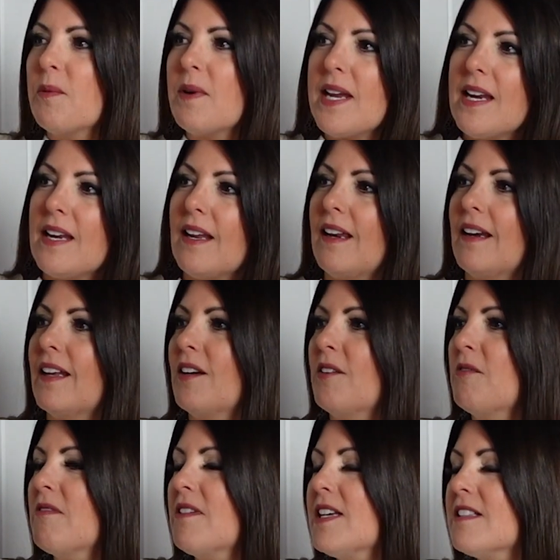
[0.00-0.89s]
reading
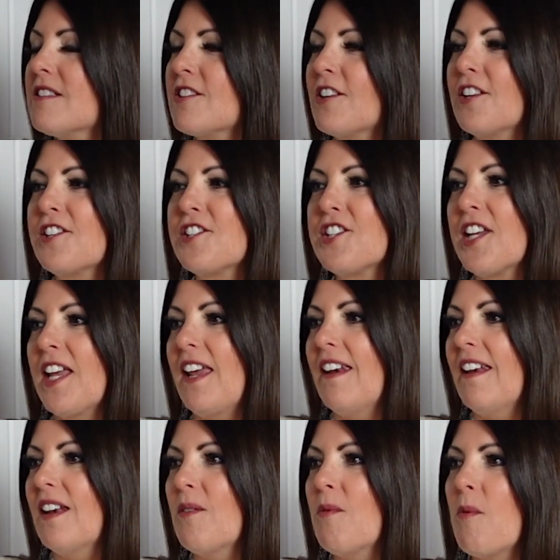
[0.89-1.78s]
and
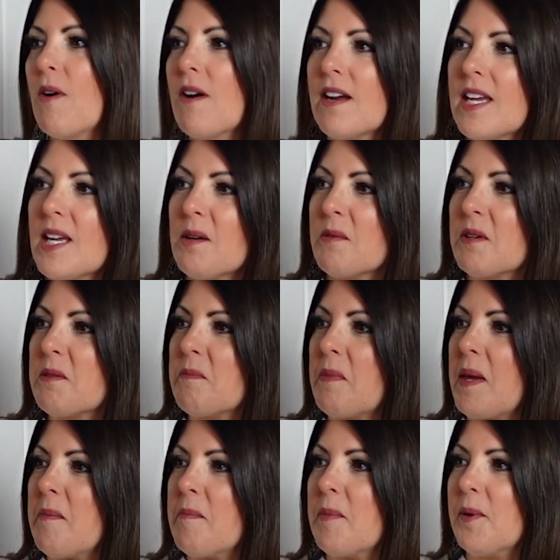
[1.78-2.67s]
researching and working
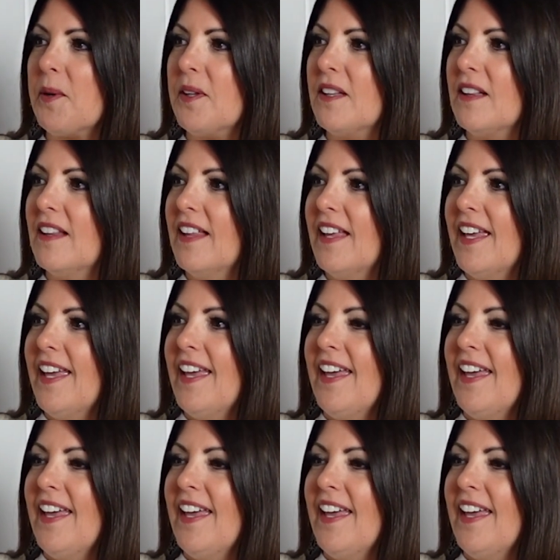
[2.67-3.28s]
with people.